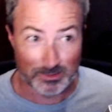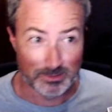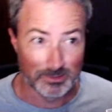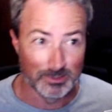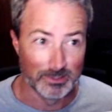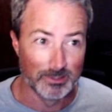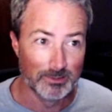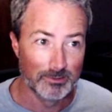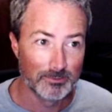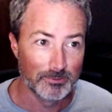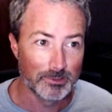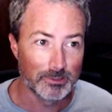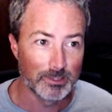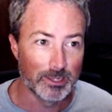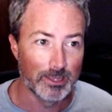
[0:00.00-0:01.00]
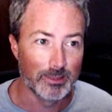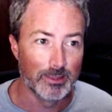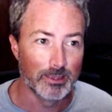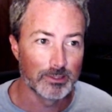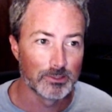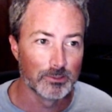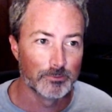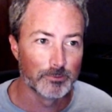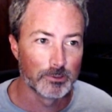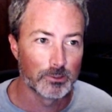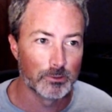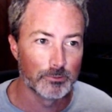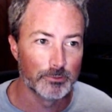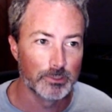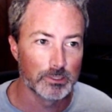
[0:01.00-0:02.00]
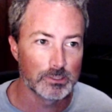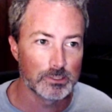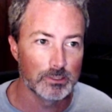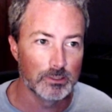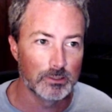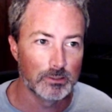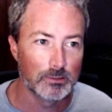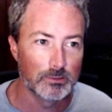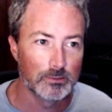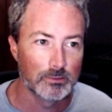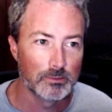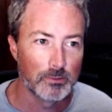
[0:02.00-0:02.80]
Good. We could add that. So if we're going real slow,